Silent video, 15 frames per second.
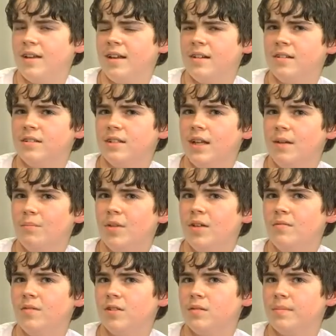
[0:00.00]

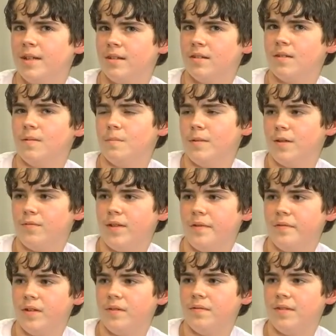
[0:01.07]
Entertainment, which makes some of my
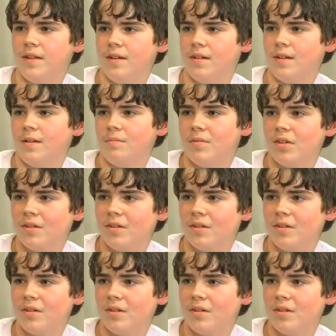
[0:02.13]
favorite video games.